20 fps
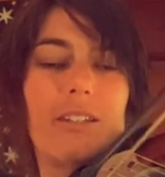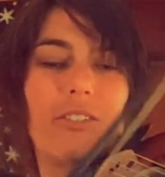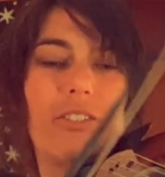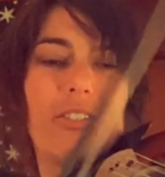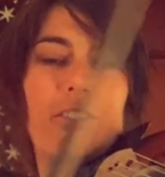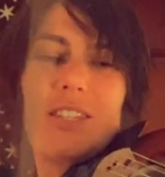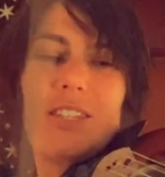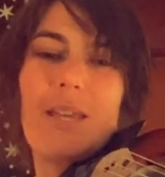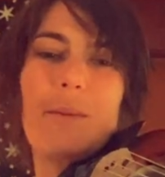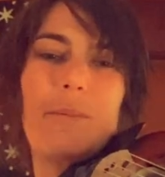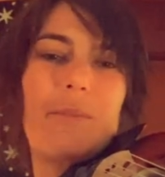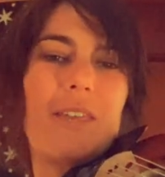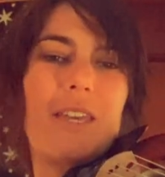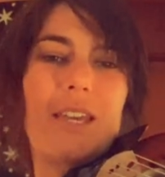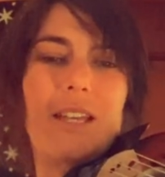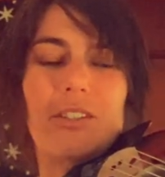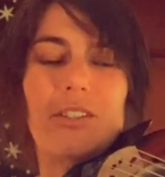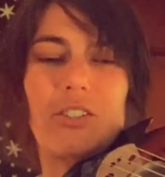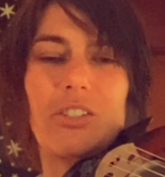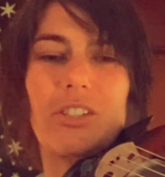It's the same
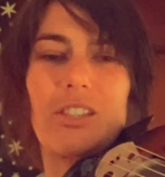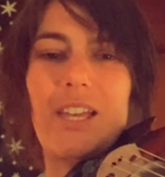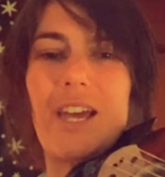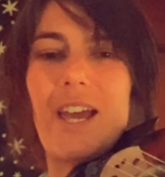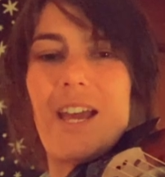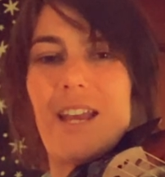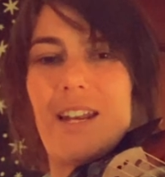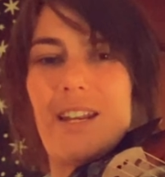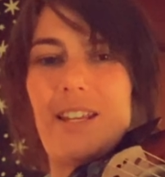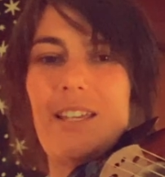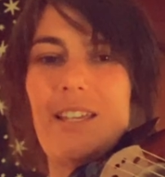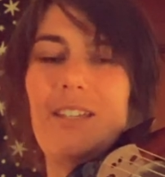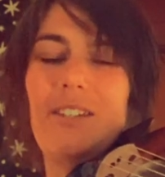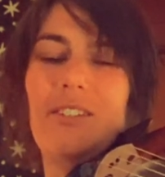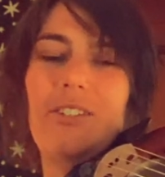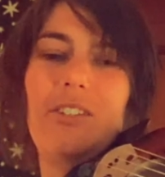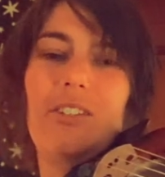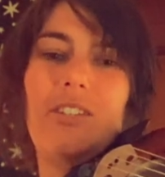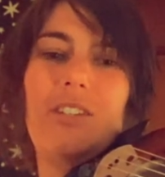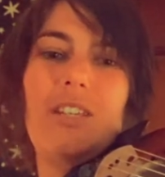thing, slide
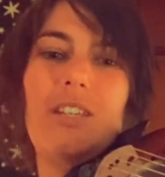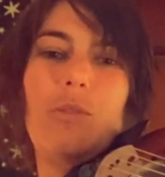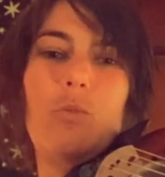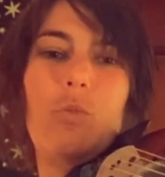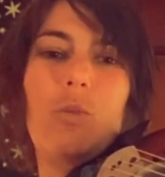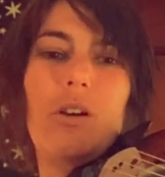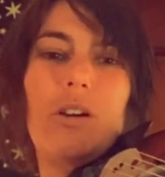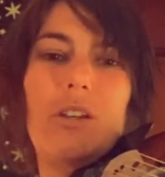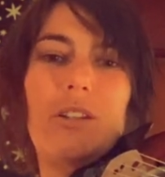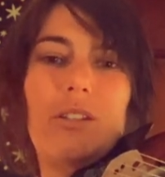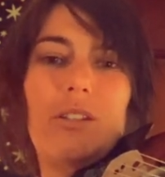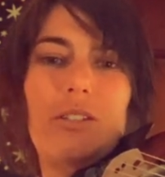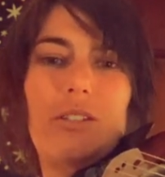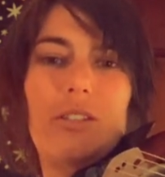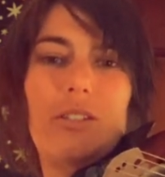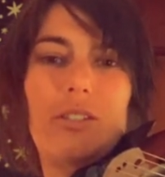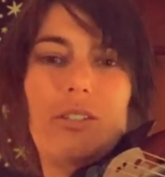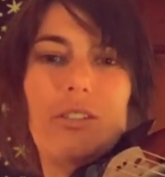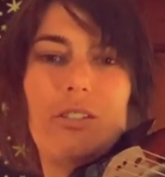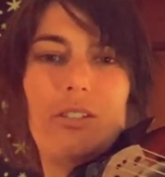into
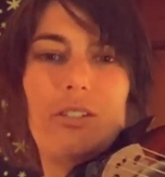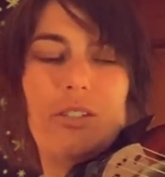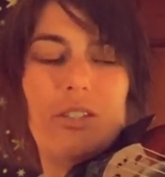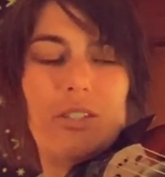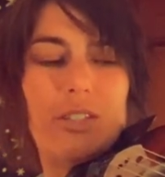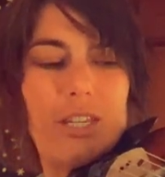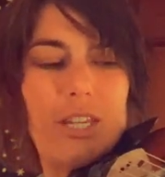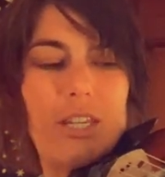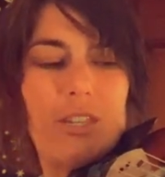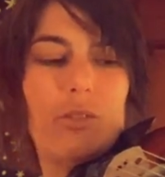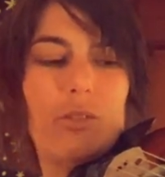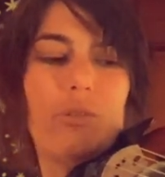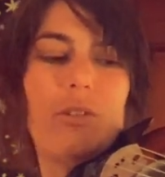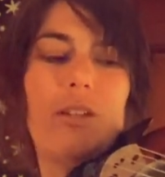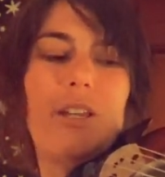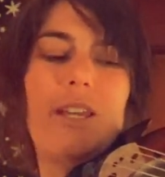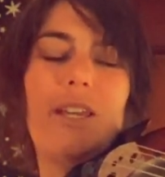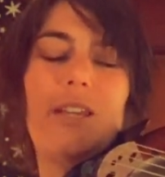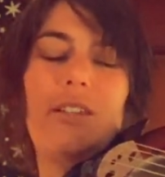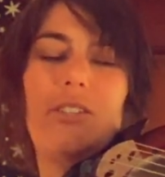D1 to
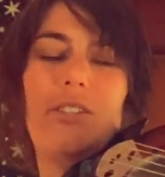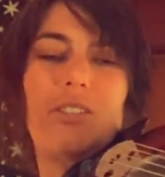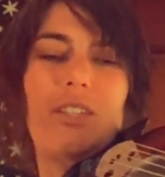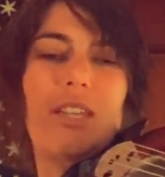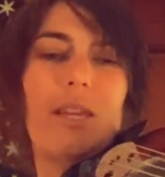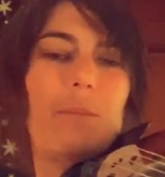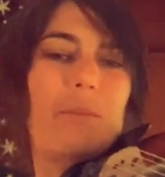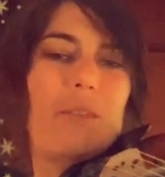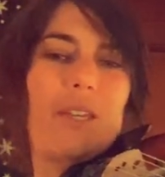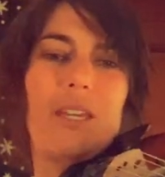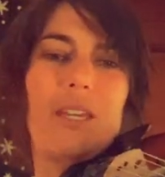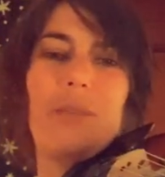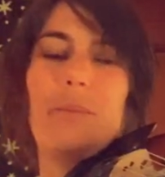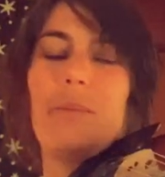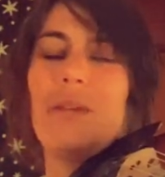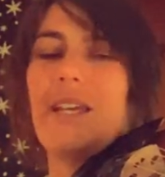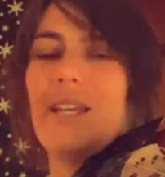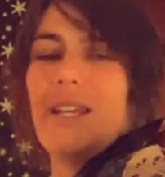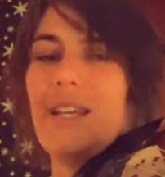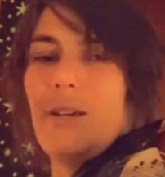D3, same thing in
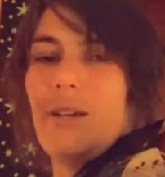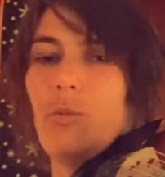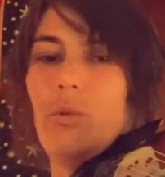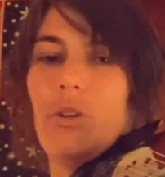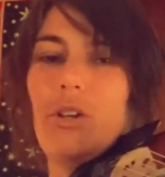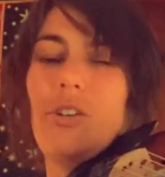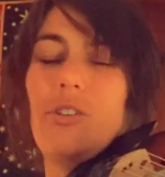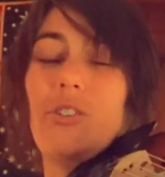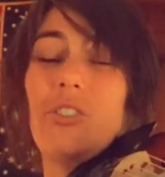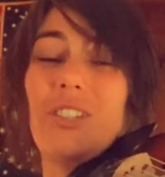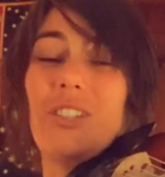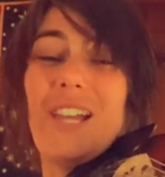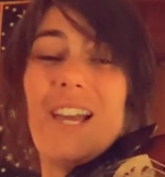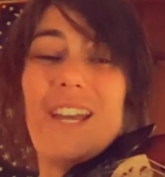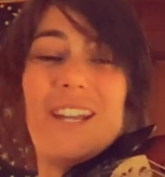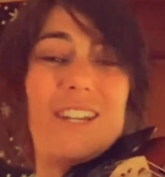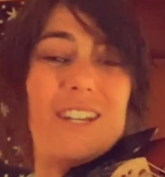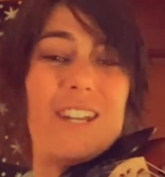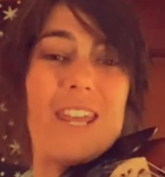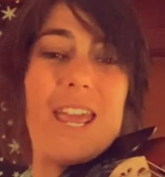the beginning where you
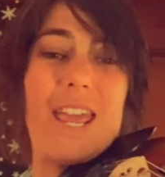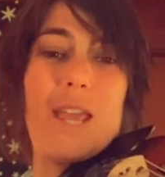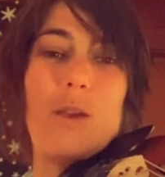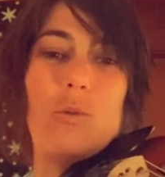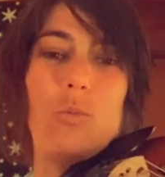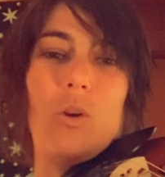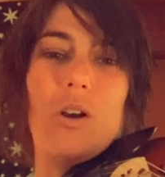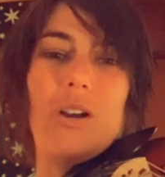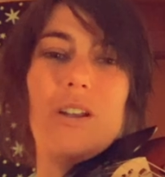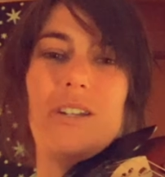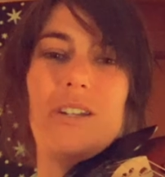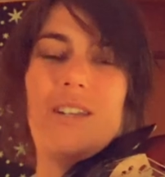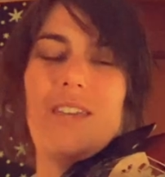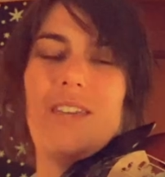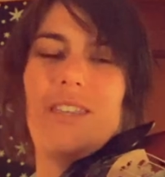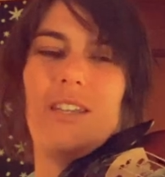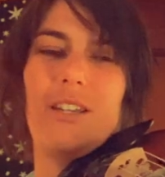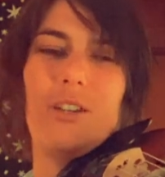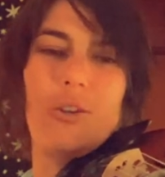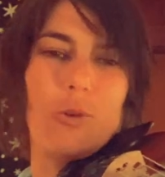slide into
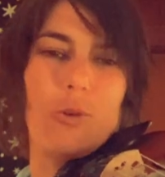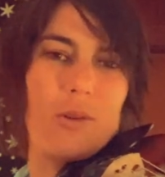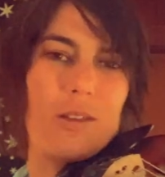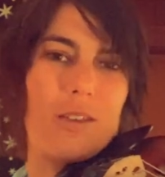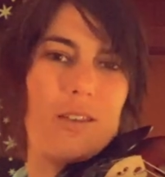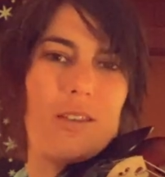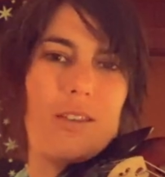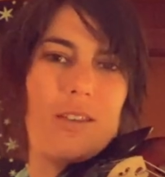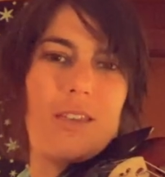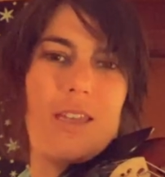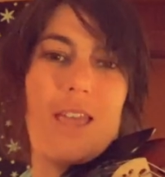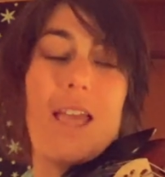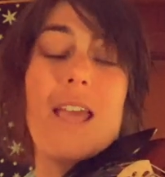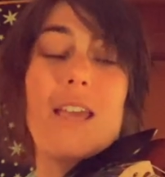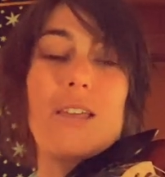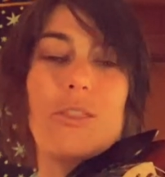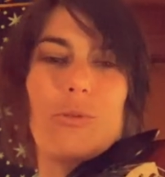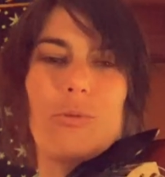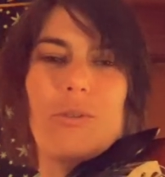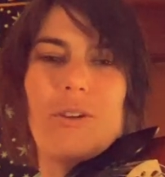A1 and then go to
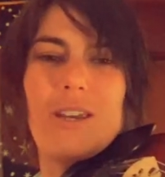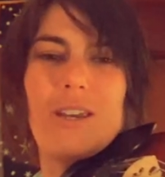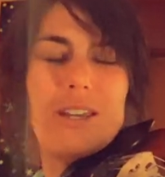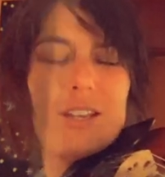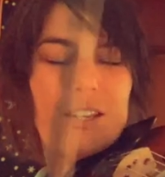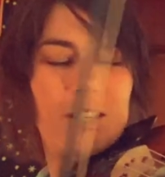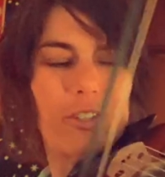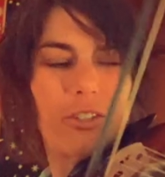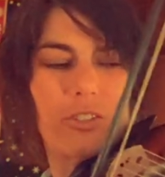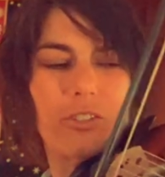A3.